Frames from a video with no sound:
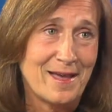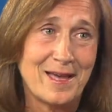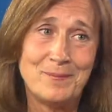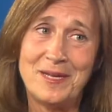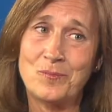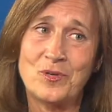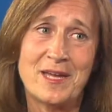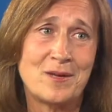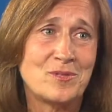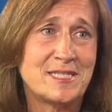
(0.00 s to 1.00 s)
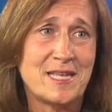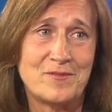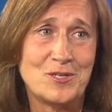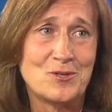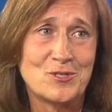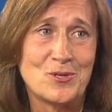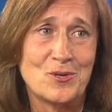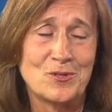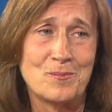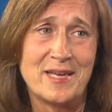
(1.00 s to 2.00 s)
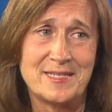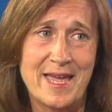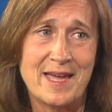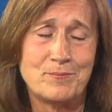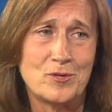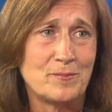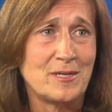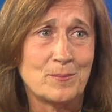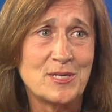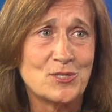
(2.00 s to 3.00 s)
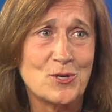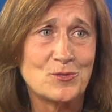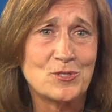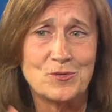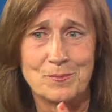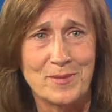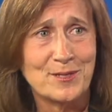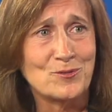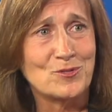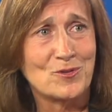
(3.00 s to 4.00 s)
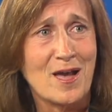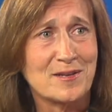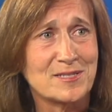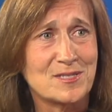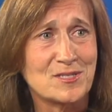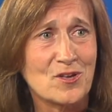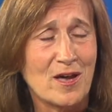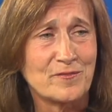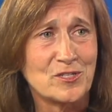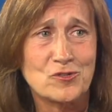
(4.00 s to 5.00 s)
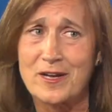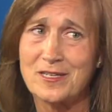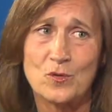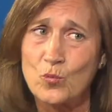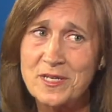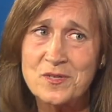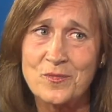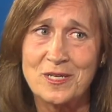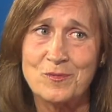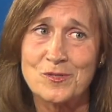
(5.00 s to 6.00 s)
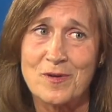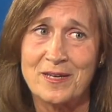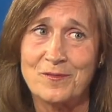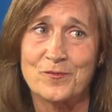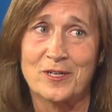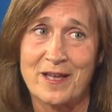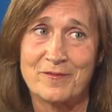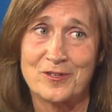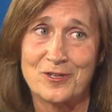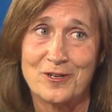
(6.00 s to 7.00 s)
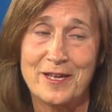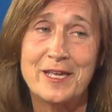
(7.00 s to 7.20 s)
I mean, when I was 7 years old, my dad put me in my snowsuit in Michael Dukakis's coffee truck, and it wasn't when he was running for governor.